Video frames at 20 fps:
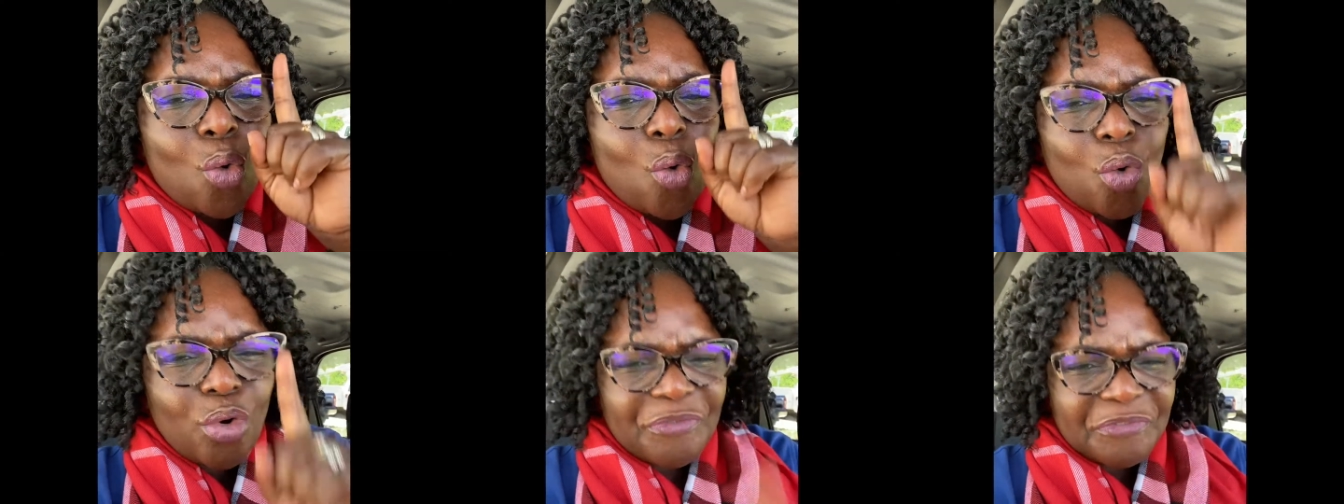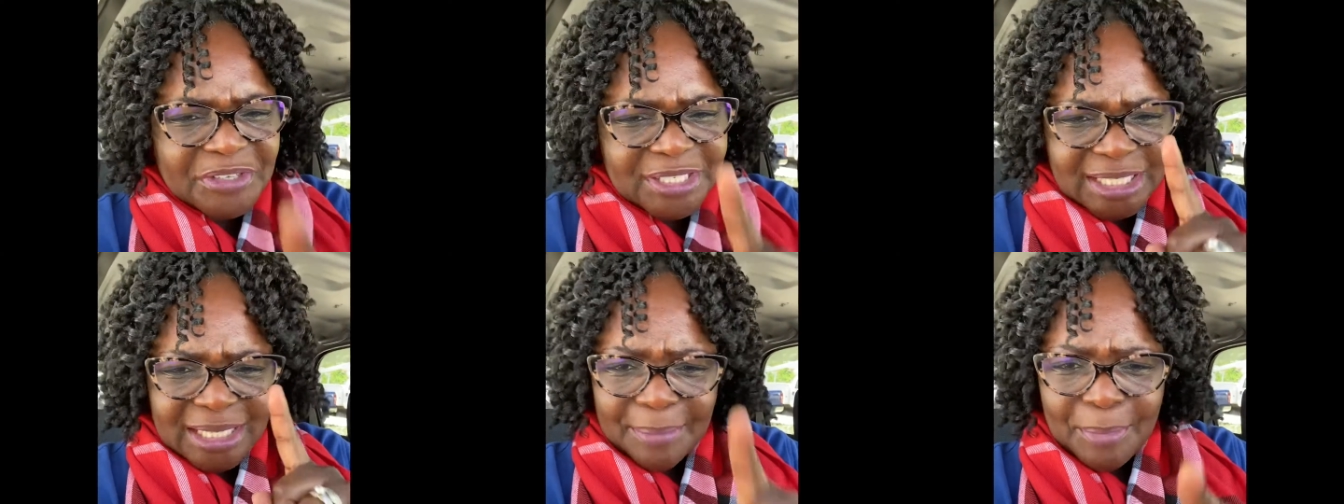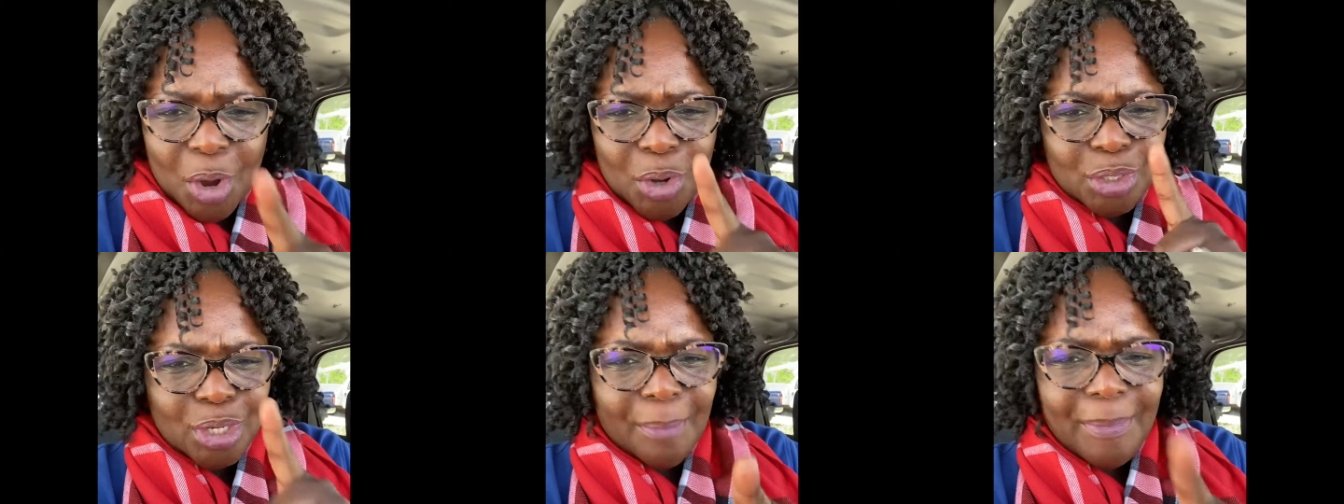good to say
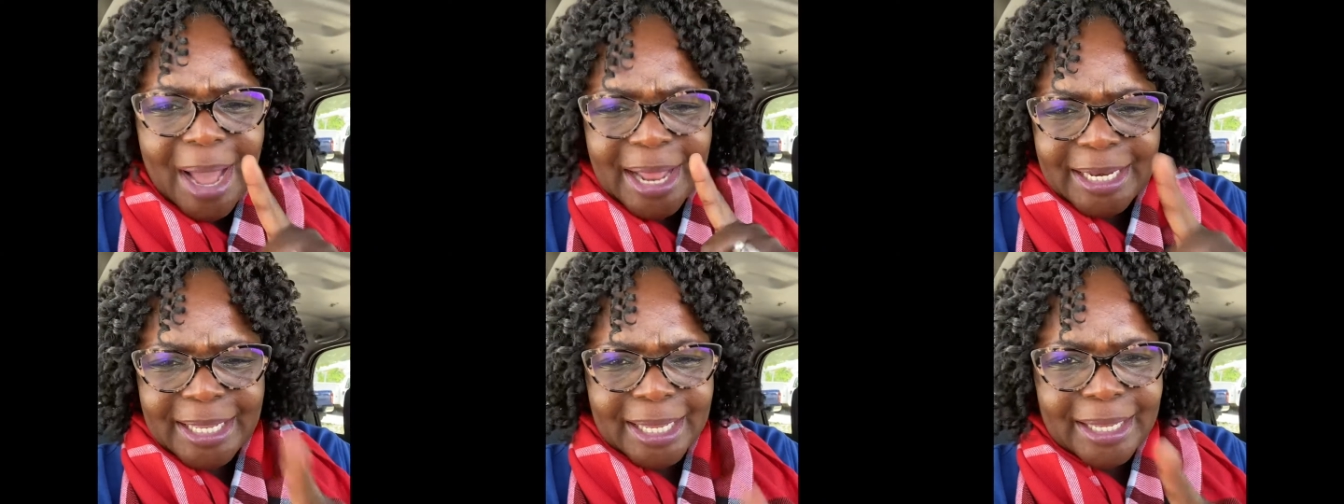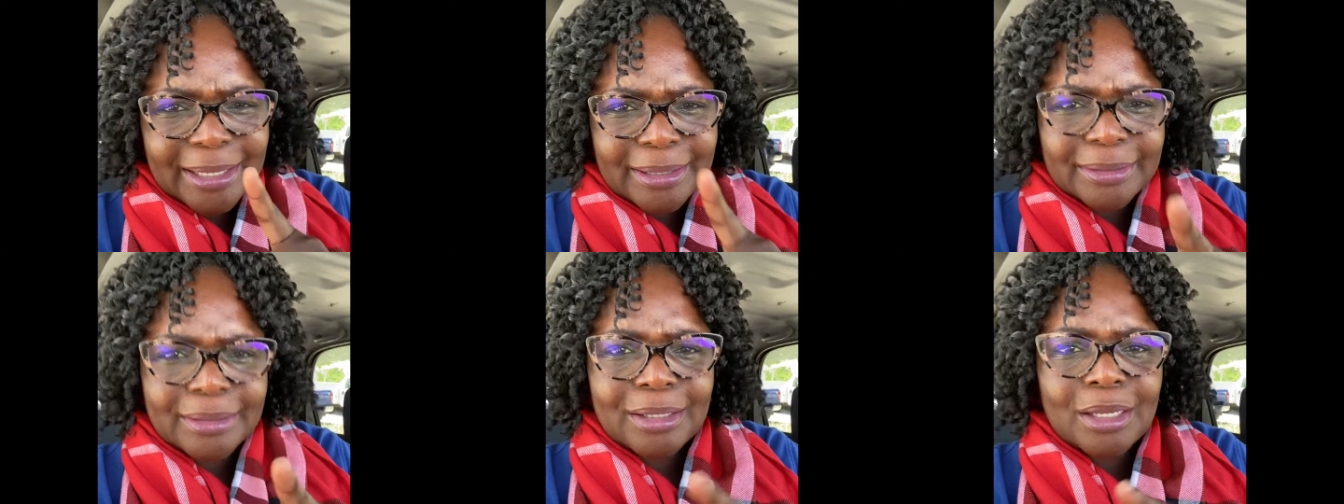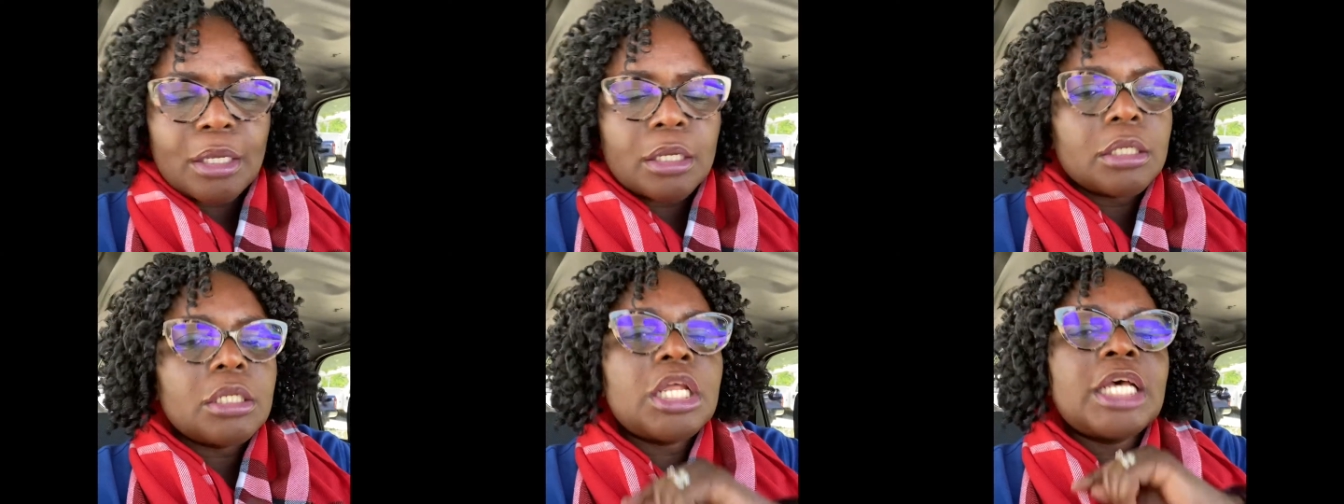about nobody,
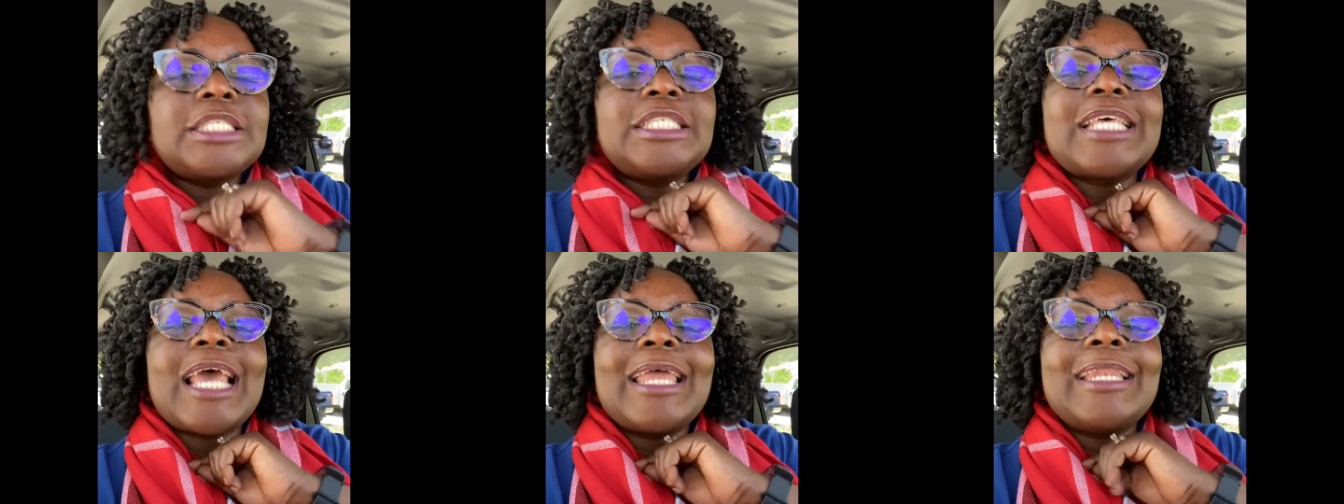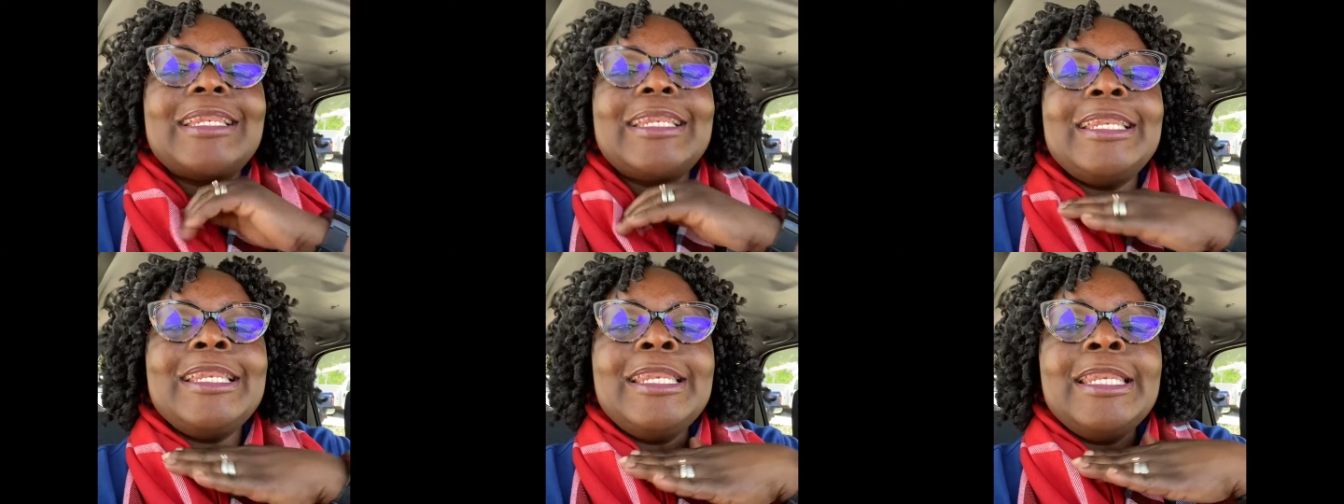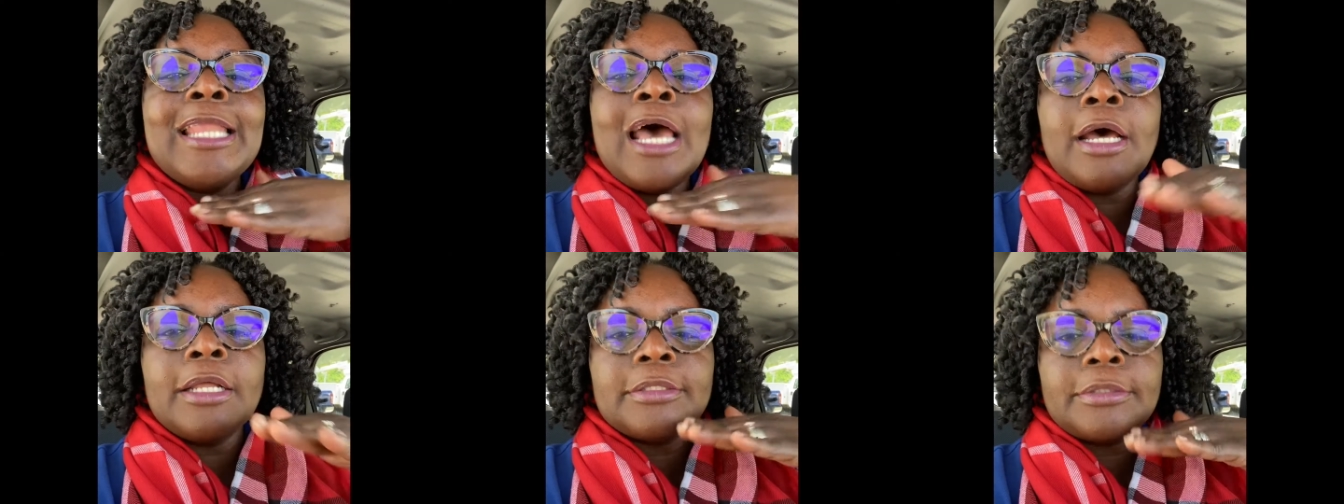not say
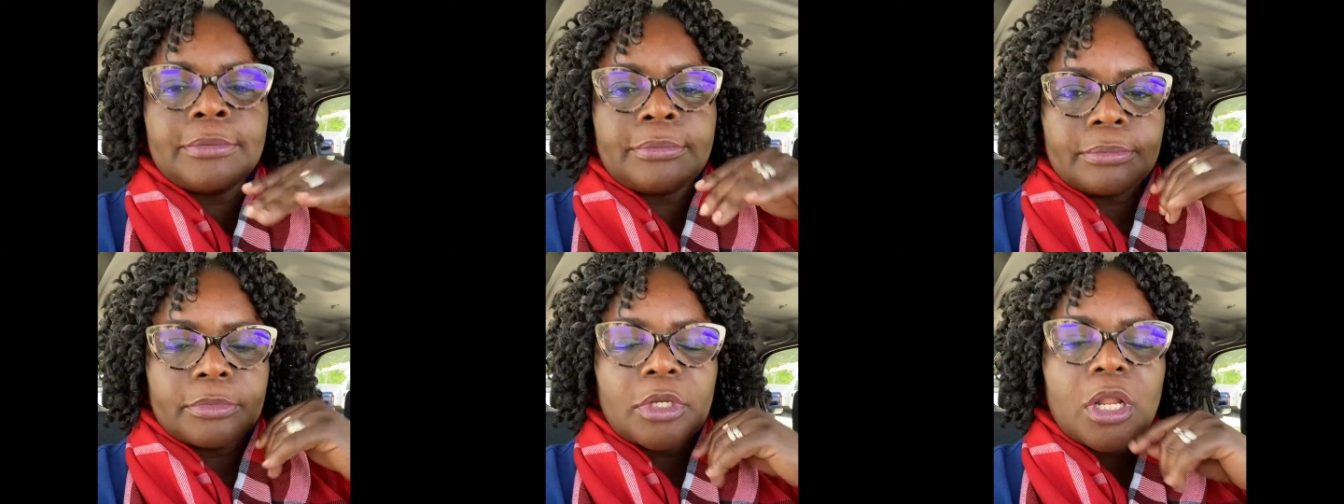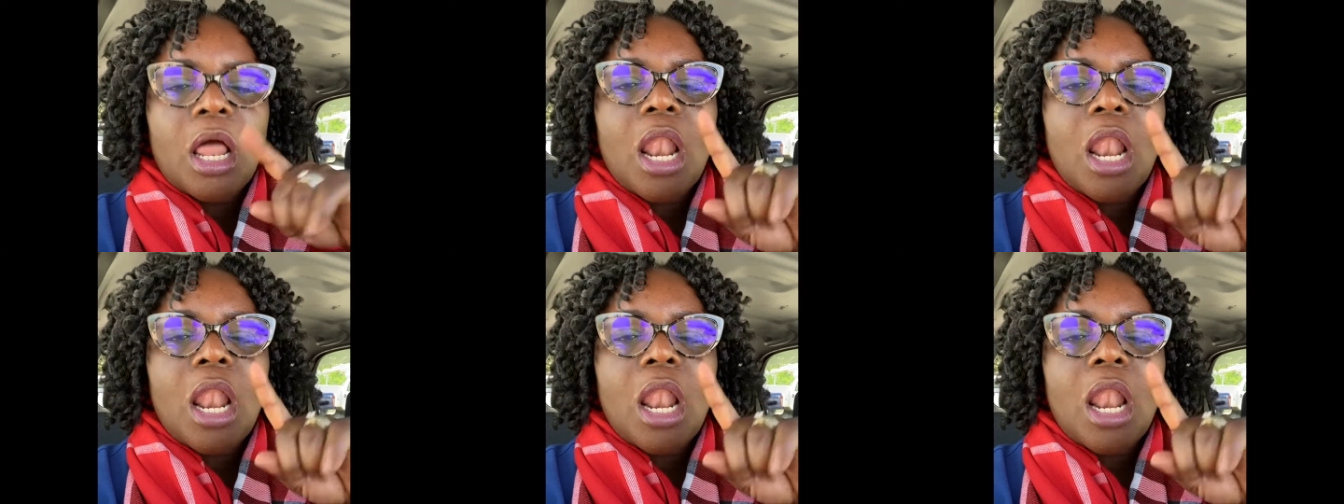nothing.